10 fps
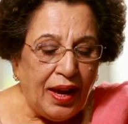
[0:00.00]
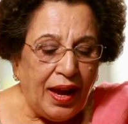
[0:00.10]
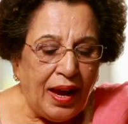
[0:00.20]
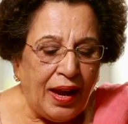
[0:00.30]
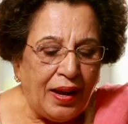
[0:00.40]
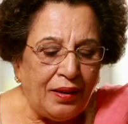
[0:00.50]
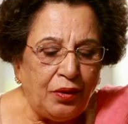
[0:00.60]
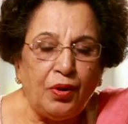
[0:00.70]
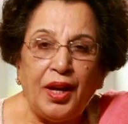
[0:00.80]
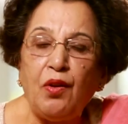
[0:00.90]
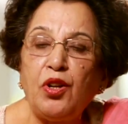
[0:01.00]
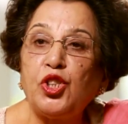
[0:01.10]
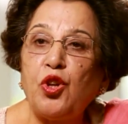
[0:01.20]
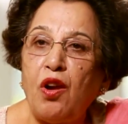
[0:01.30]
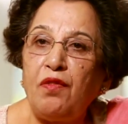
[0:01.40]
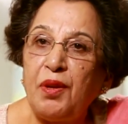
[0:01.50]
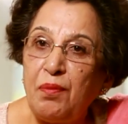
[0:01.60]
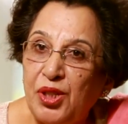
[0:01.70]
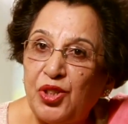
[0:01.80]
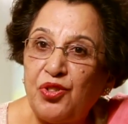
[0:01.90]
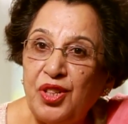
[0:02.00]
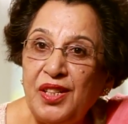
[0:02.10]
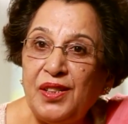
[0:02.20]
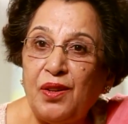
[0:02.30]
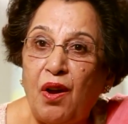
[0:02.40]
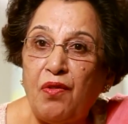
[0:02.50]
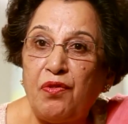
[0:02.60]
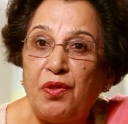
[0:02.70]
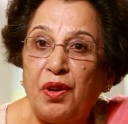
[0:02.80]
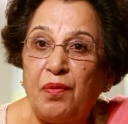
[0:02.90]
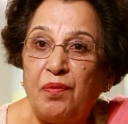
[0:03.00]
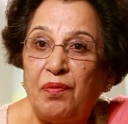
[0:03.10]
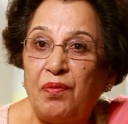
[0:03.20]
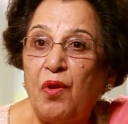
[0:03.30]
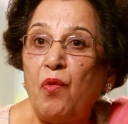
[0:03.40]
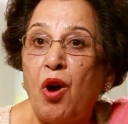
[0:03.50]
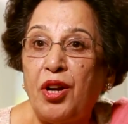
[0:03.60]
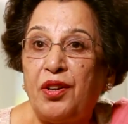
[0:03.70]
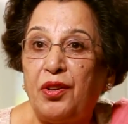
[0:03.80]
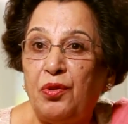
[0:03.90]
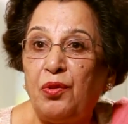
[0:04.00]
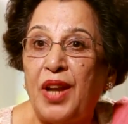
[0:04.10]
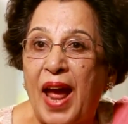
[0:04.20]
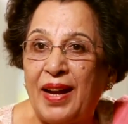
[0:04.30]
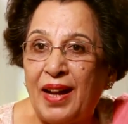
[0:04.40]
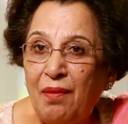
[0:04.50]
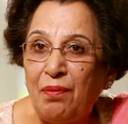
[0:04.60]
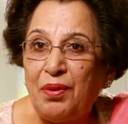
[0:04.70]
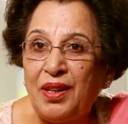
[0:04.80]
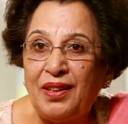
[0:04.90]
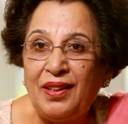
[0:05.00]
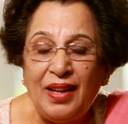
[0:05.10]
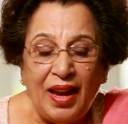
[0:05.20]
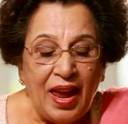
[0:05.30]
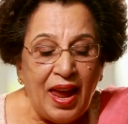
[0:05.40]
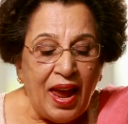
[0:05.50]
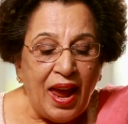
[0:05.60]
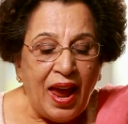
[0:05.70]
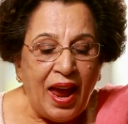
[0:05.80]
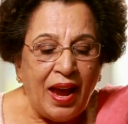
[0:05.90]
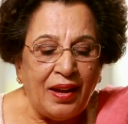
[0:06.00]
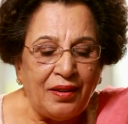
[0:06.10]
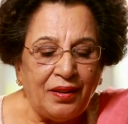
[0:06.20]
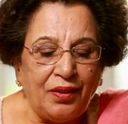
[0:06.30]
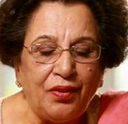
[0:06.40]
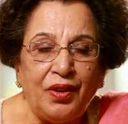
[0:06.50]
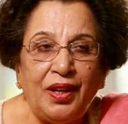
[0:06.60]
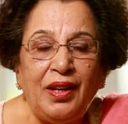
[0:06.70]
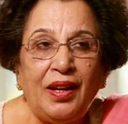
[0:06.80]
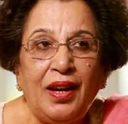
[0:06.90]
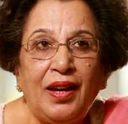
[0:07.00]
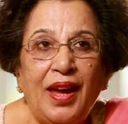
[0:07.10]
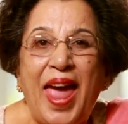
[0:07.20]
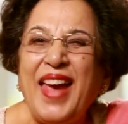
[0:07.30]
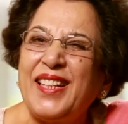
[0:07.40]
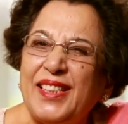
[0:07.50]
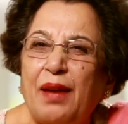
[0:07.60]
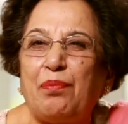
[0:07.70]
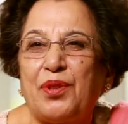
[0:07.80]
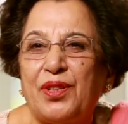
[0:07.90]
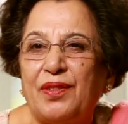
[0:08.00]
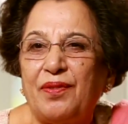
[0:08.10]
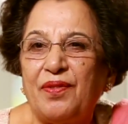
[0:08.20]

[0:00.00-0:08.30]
and you cannot solve the mysteries of what you land up in. And 3, accept,